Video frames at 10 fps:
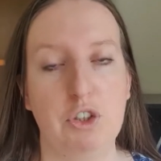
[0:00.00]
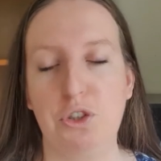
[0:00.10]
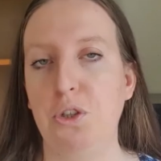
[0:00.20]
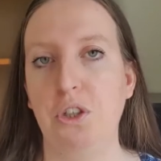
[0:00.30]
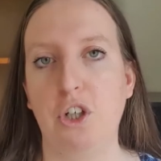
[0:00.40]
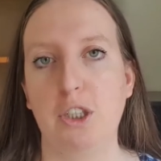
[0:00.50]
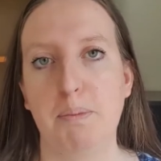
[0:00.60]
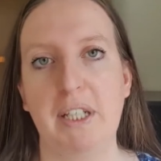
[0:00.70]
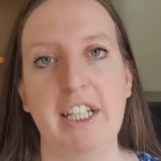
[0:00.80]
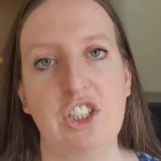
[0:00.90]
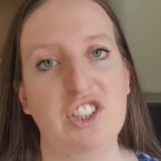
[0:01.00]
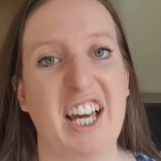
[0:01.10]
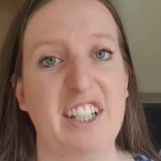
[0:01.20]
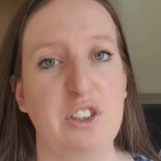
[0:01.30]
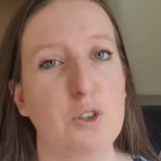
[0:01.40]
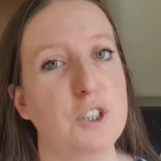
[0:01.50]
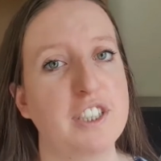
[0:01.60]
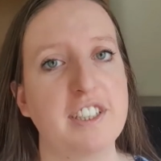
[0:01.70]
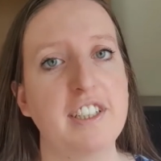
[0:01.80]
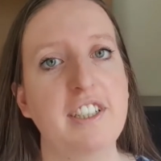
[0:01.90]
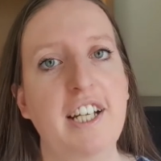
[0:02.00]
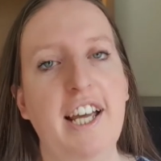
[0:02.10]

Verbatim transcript: 2 years, but he just hadn't noticed it.